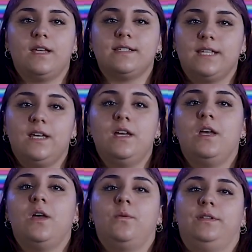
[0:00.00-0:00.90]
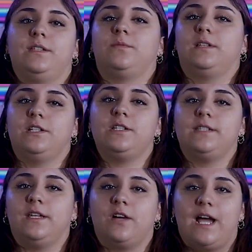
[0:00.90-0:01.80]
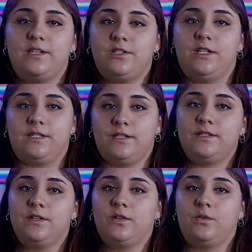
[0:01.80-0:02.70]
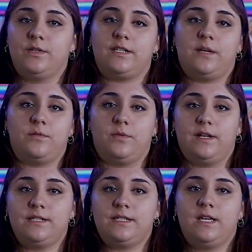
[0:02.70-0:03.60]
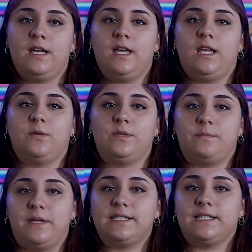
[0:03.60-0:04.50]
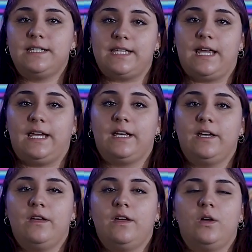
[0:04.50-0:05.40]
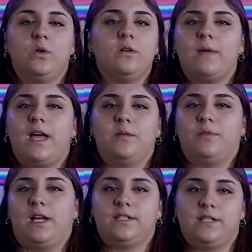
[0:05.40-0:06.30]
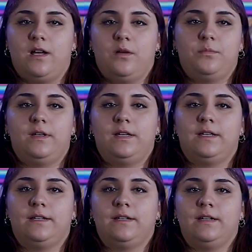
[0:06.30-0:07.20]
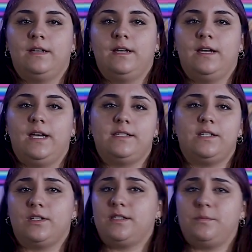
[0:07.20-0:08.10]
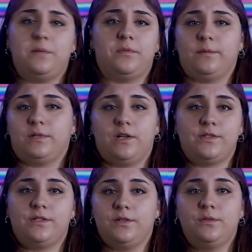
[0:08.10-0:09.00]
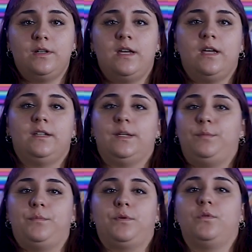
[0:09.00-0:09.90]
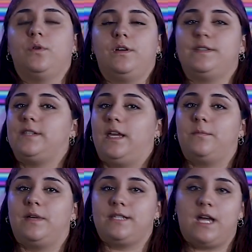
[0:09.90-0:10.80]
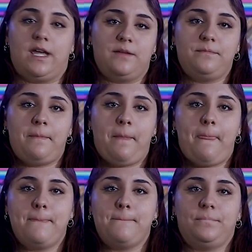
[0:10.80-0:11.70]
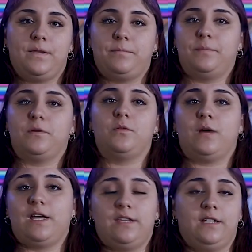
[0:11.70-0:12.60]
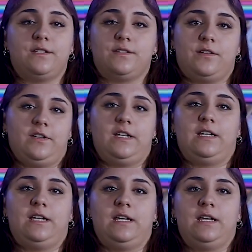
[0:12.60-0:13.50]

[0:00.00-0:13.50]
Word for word: See, when this religious leader asked Jesus who his neighbor was, he was basically saying, Who am I obliged to help? Is it just the people I'm close to? The people who are the same as I am? The people who I think deserve it?